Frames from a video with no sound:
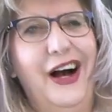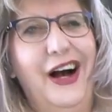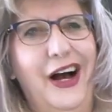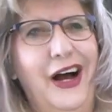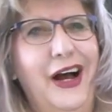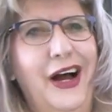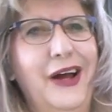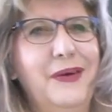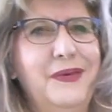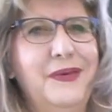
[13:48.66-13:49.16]

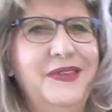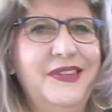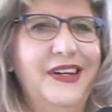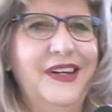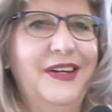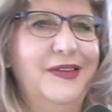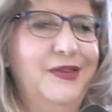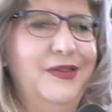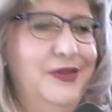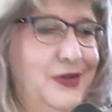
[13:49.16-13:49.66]
I would
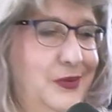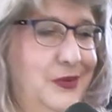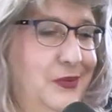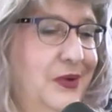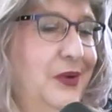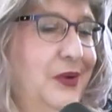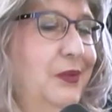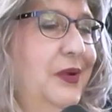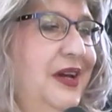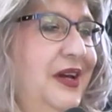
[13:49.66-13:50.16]
say it's 2
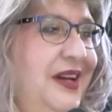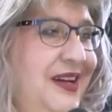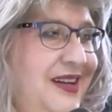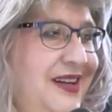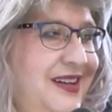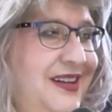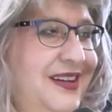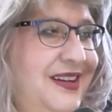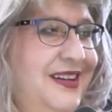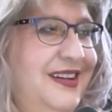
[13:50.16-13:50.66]
and a wing.
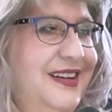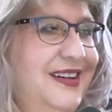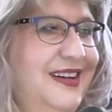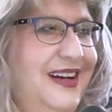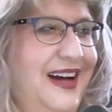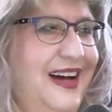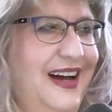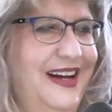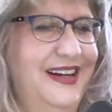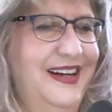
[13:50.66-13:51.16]

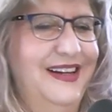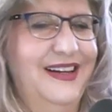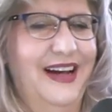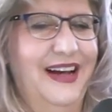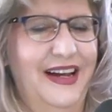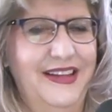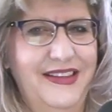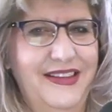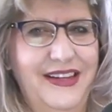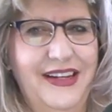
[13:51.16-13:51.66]

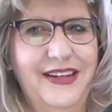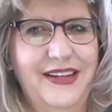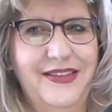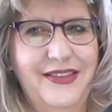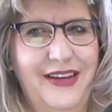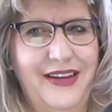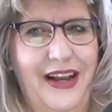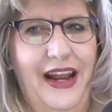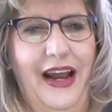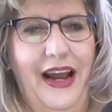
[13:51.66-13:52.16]
I think
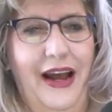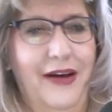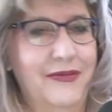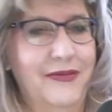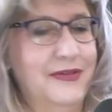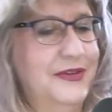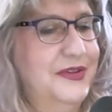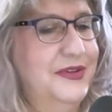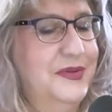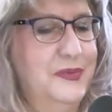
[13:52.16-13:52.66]
it's an
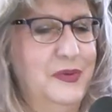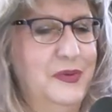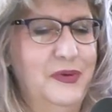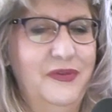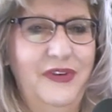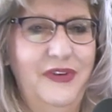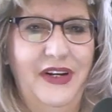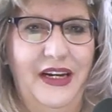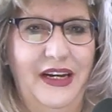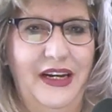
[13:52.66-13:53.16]
average
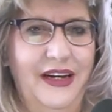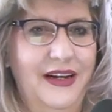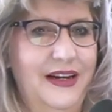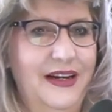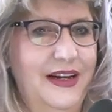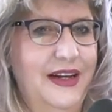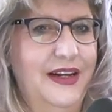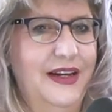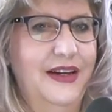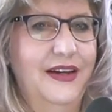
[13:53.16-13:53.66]
movie.
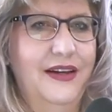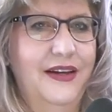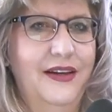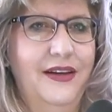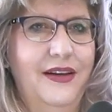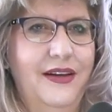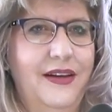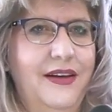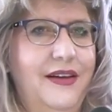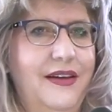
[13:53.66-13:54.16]

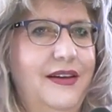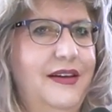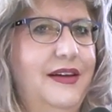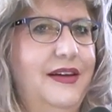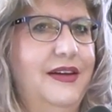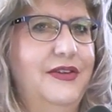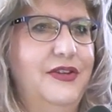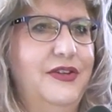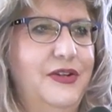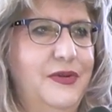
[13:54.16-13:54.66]
And
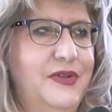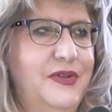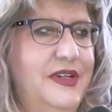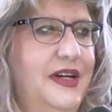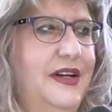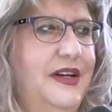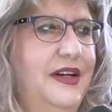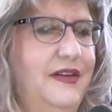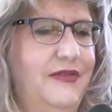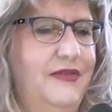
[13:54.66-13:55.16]
as you
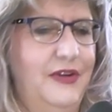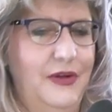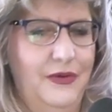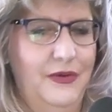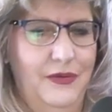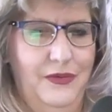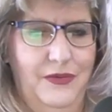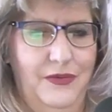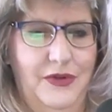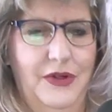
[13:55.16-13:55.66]
said, if
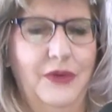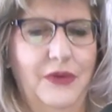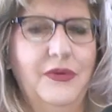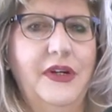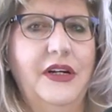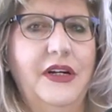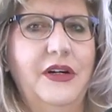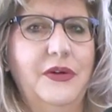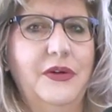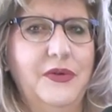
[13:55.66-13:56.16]
you don't
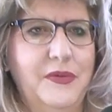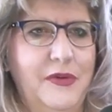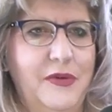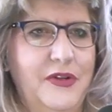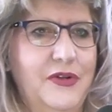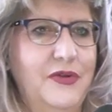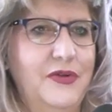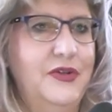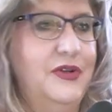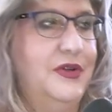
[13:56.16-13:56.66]
like
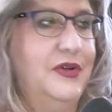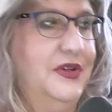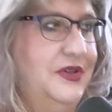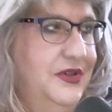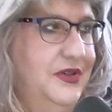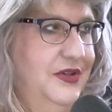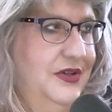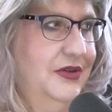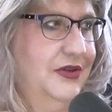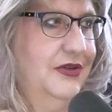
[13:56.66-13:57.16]
Ghostbusters, you could
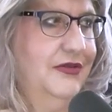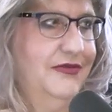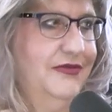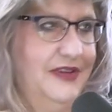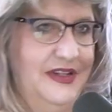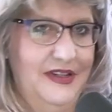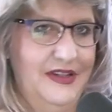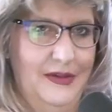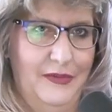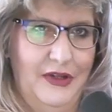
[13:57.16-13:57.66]
still
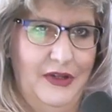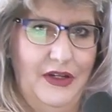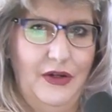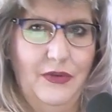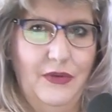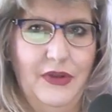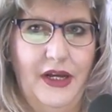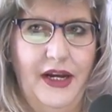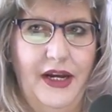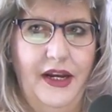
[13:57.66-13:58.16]
find something
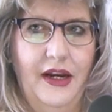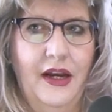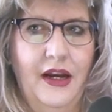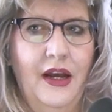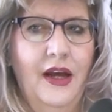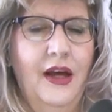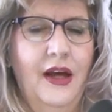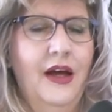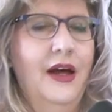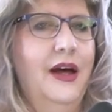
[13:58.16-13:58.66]
you like.
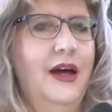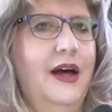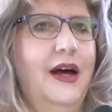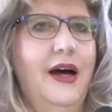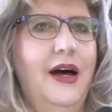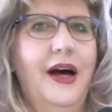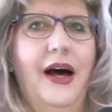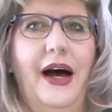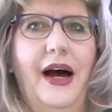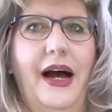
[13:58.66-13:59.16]

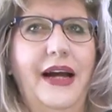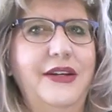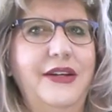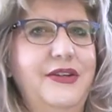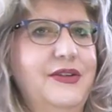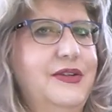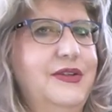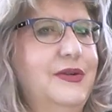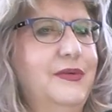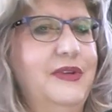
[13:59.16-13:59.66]
I
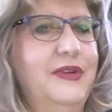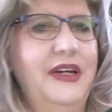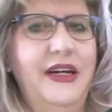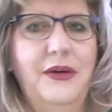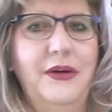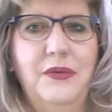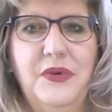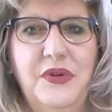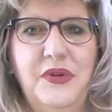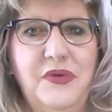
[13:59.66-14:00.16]
just don't think
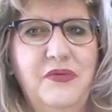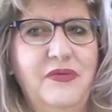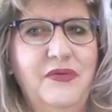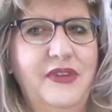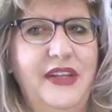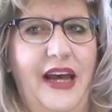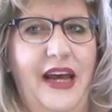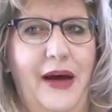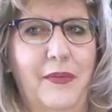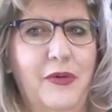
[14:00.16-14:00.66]
it was
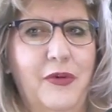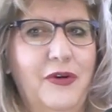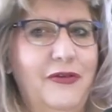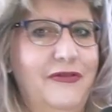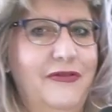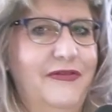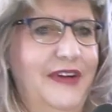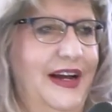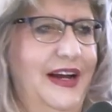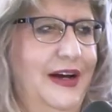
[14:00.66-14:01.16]
that
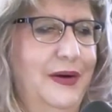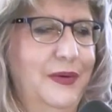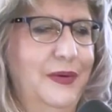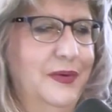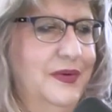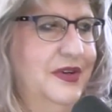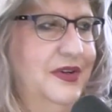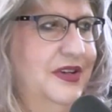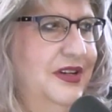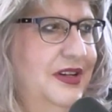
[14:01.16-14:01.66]

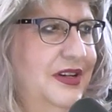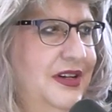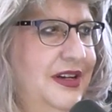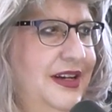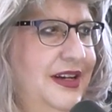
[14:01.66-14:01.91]
profound.